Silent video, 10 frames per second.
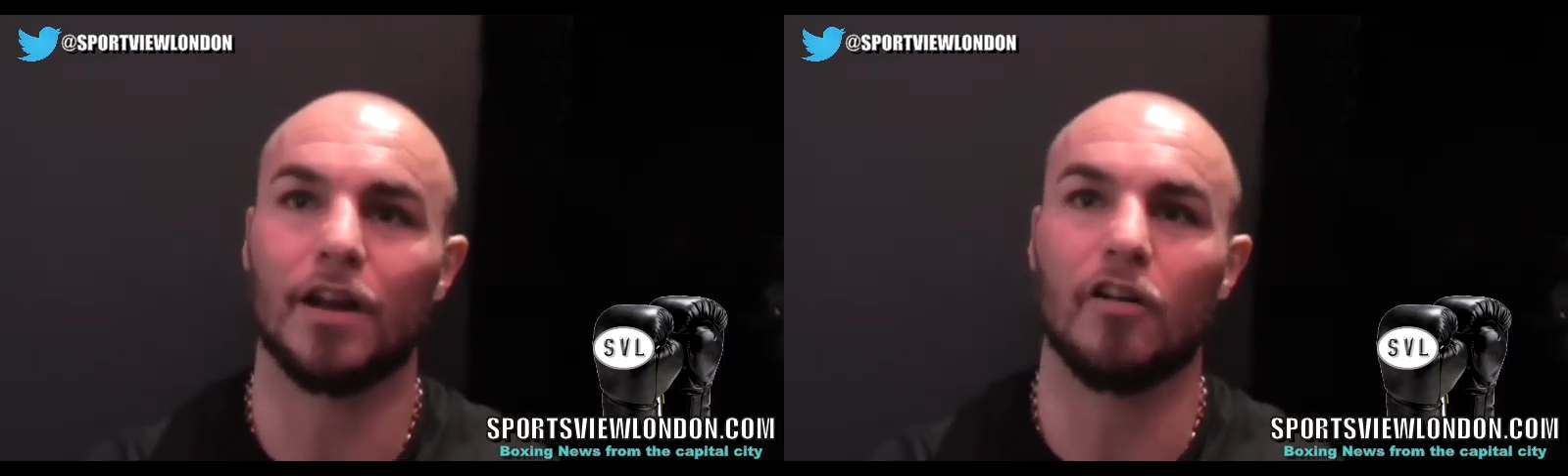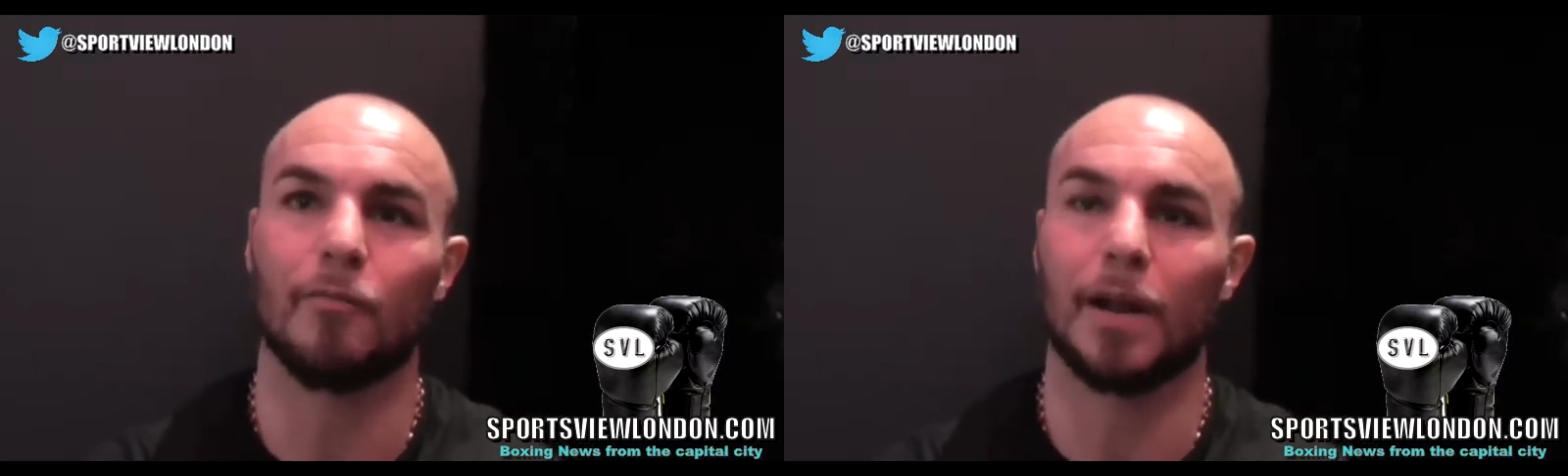
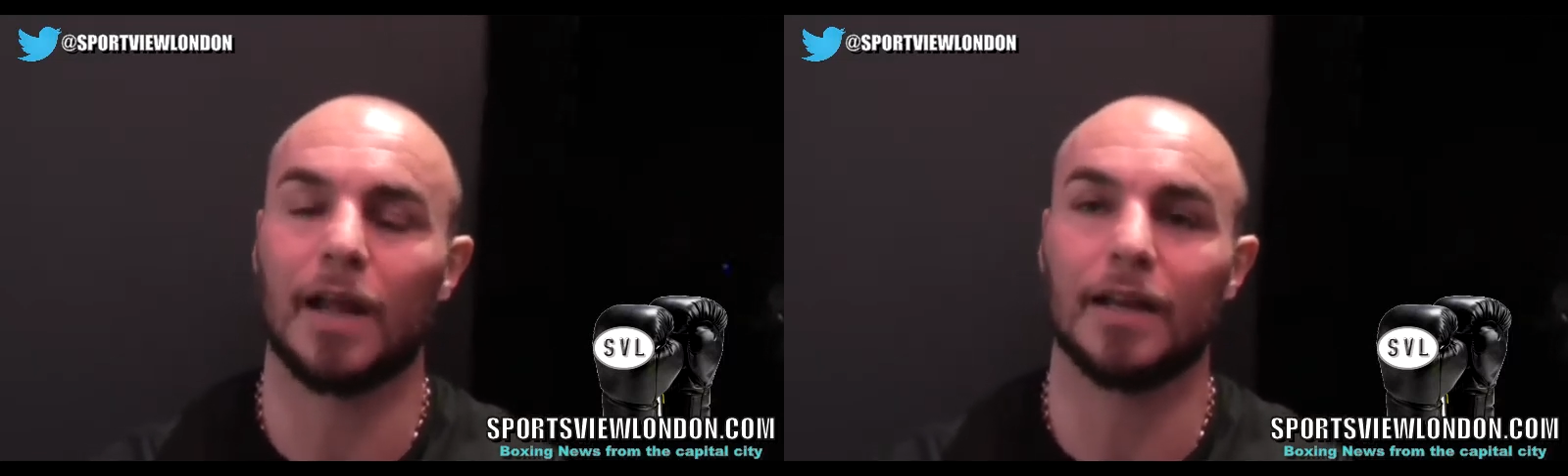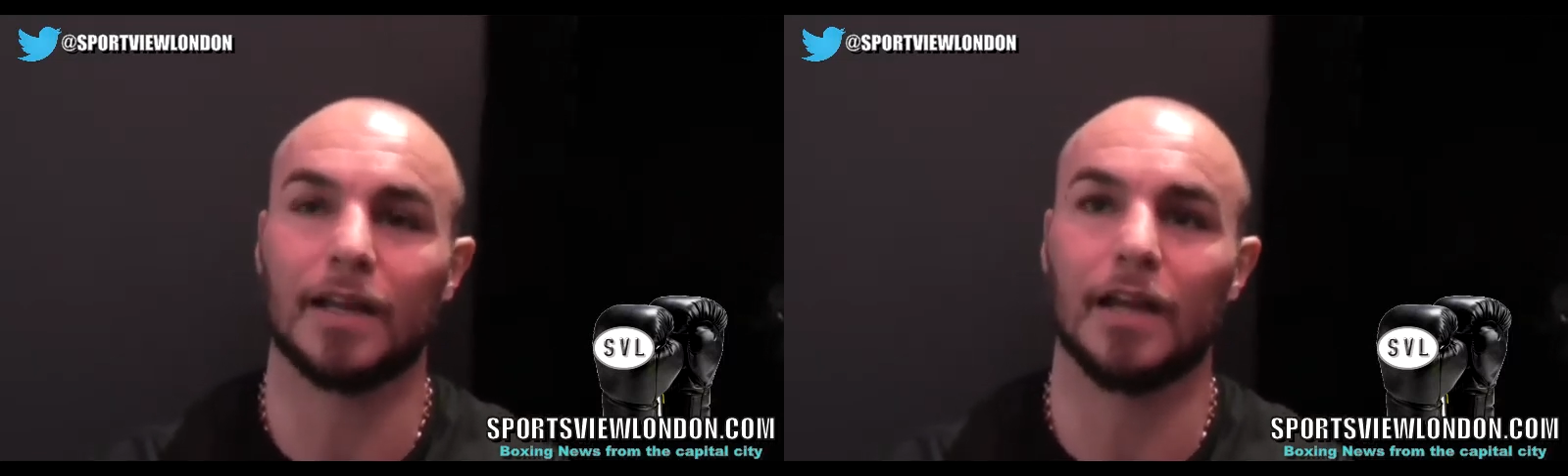half
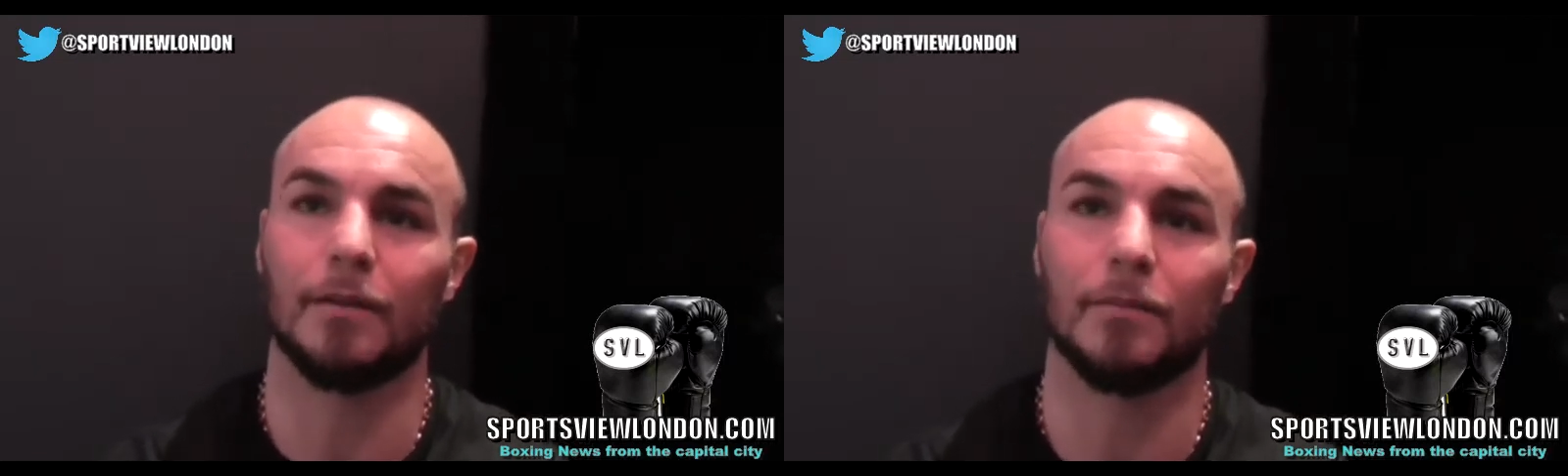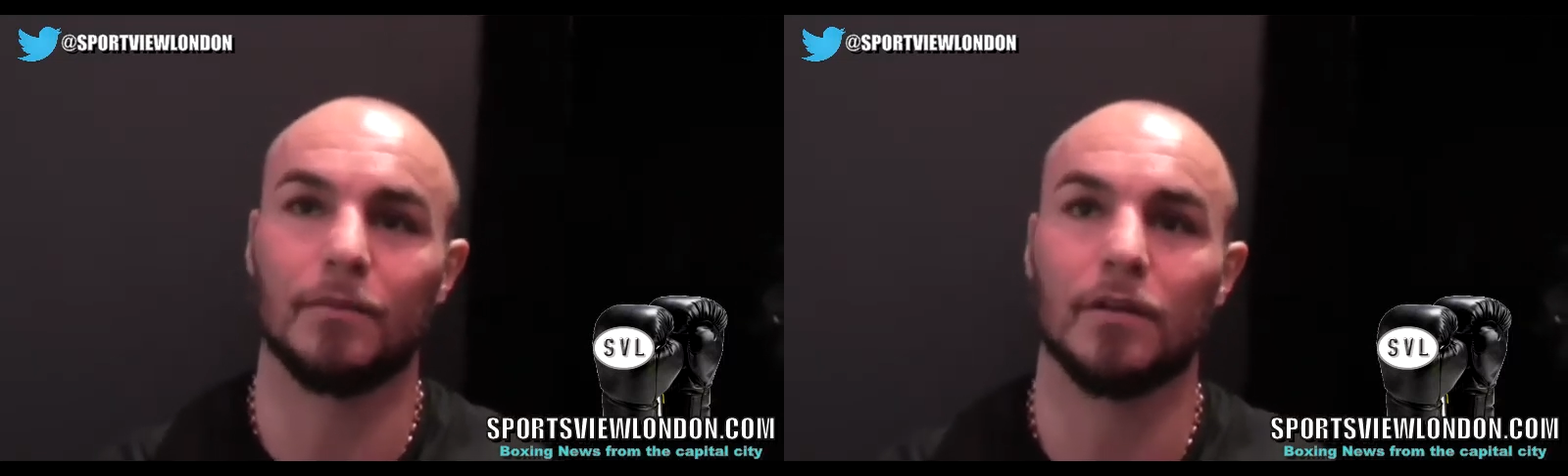playing the game,
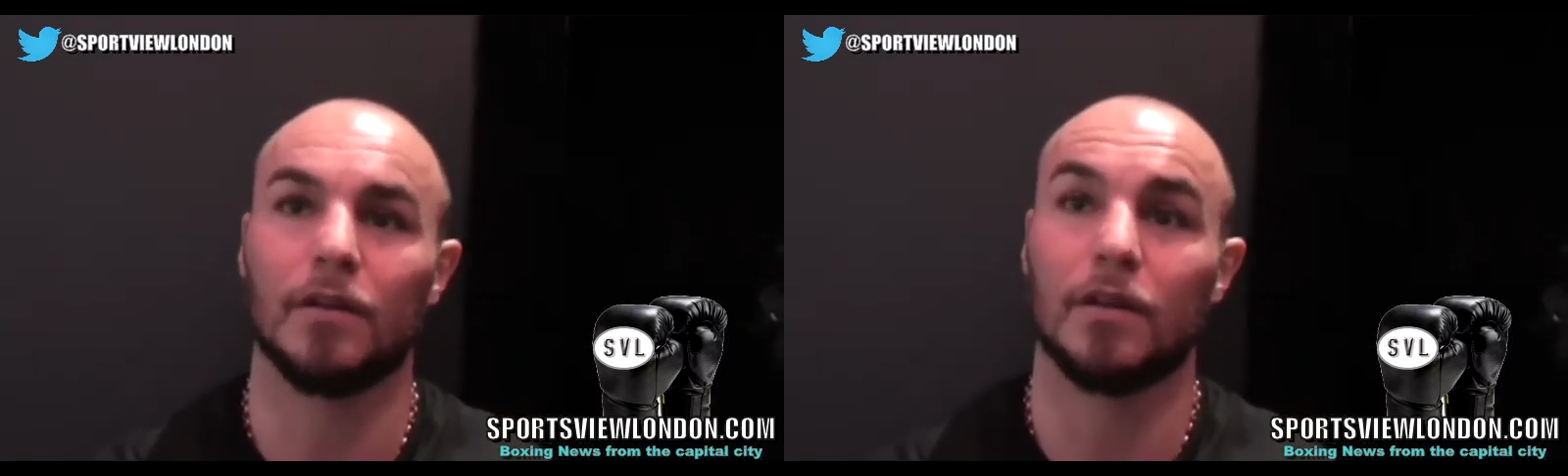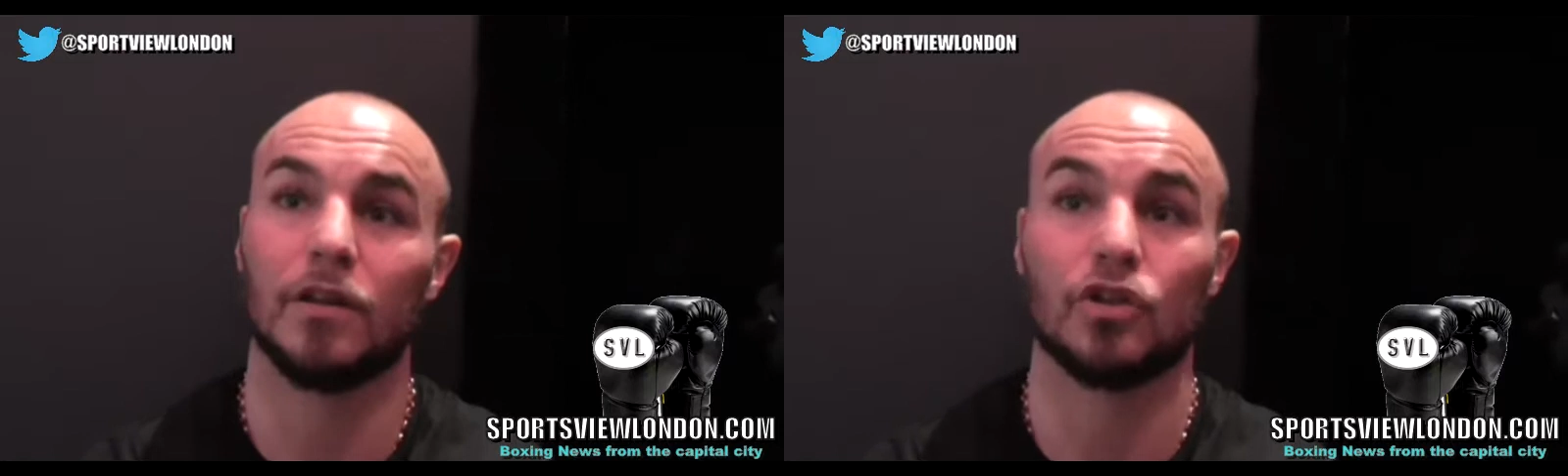
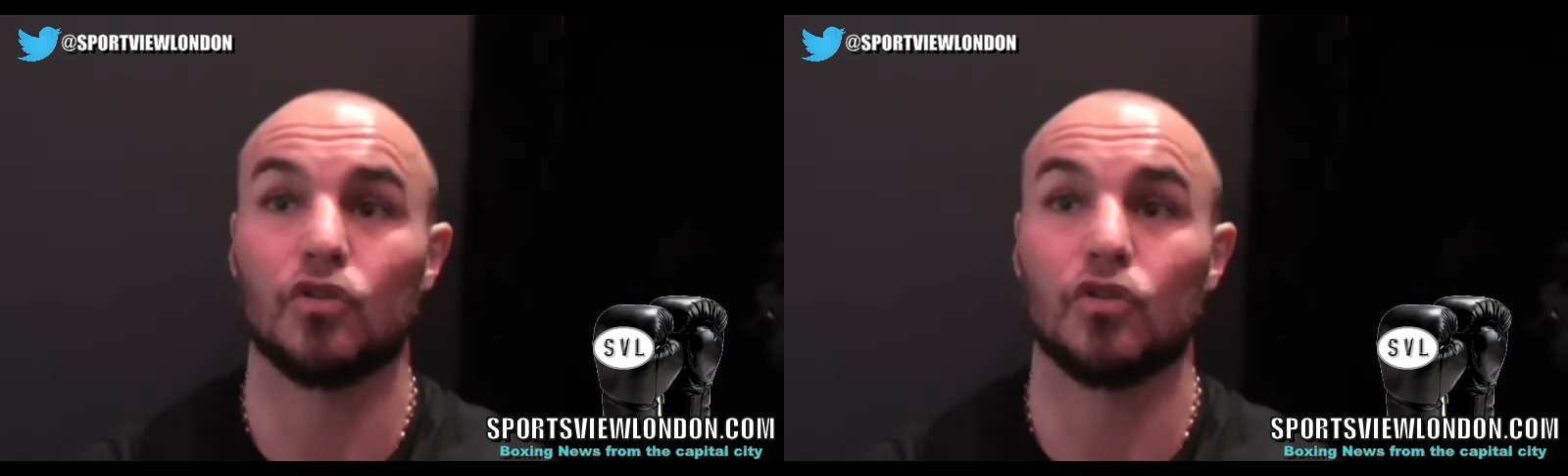yeah.